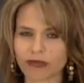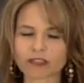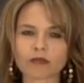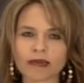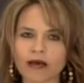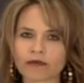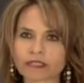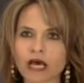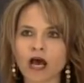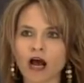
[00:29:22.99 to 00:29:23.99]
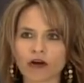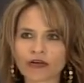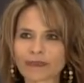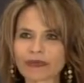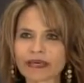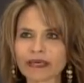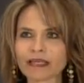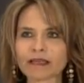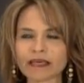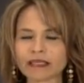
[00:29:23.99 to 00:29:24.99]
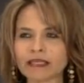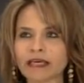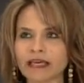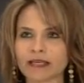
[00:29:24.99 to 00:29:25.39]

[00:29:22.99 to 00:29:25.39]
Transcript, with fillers: mental boundaries are going to be in, in,